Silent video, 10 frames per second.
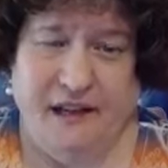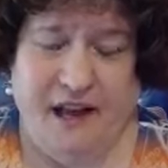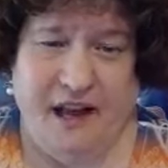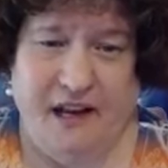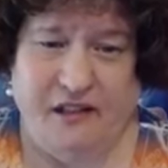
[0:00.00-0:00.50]

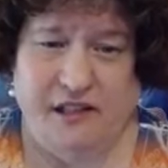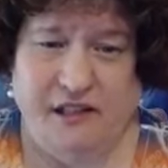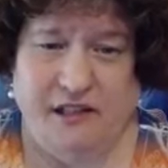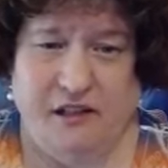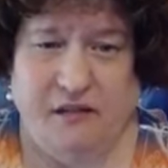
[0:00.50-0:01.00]
And it
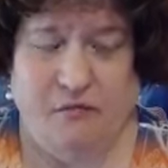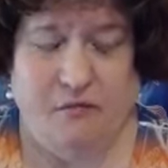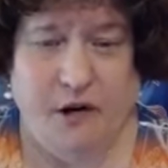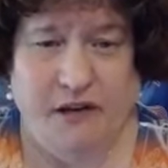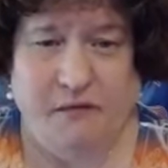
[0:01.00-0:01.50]
just
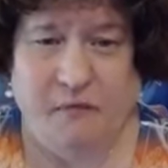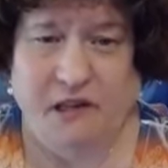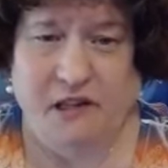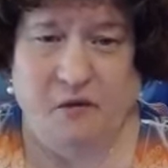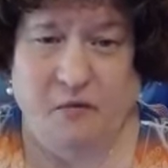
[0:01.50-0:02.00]
brings me
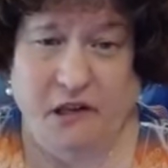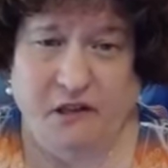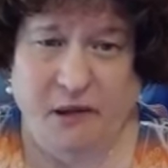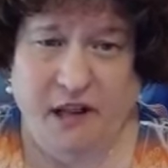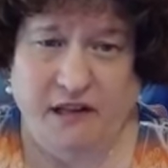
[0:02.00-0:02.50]
so
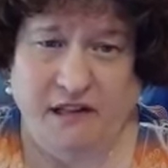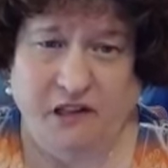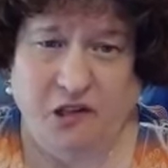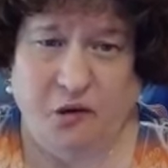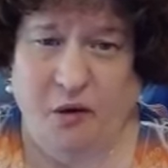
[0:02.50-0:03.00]
much peace
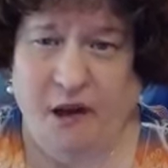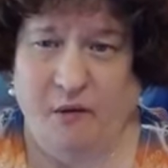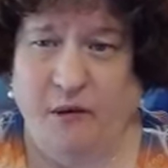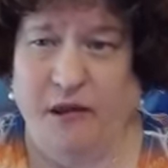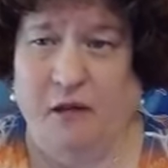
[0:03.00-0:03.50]
and joy
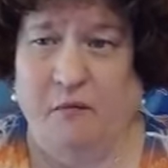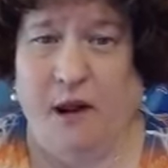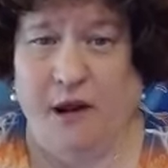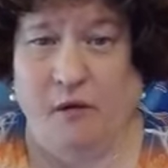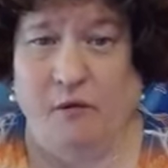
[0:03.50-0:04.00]
within
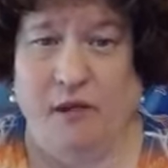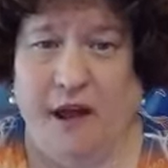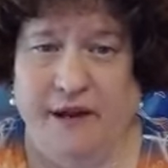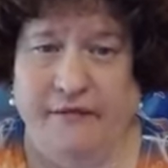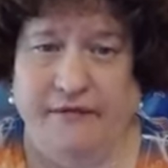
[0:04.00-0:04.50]
my own
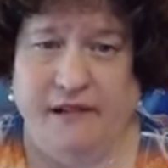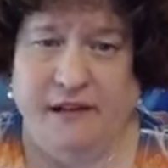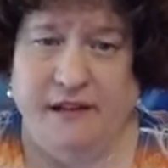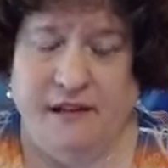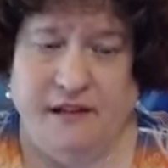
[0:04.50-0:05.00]
life
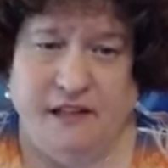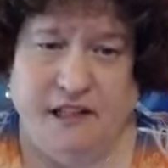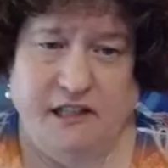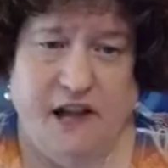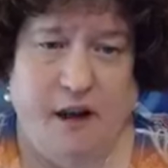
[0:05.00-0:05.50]

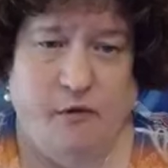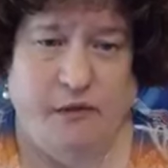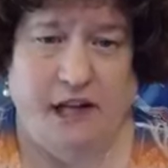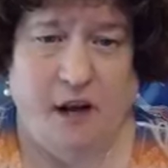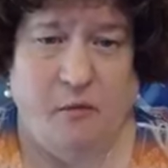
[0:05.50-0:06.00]
since I
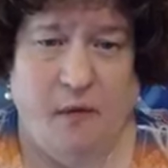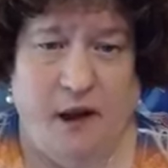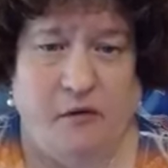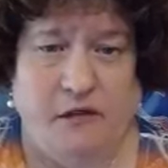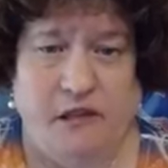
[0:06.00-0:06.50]
was down
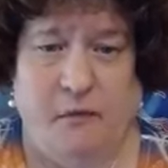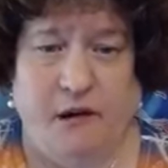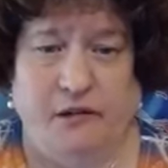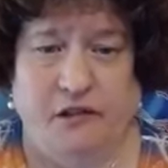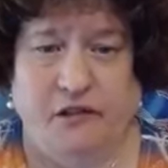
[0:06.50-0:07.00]
my own
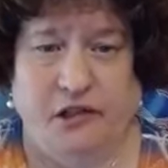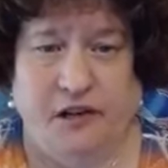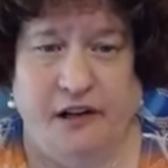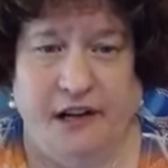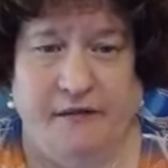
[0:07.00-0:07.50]
spiritual
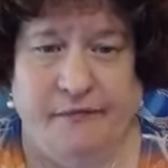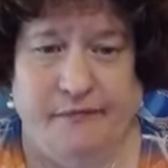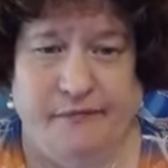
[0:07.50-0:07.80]
journey.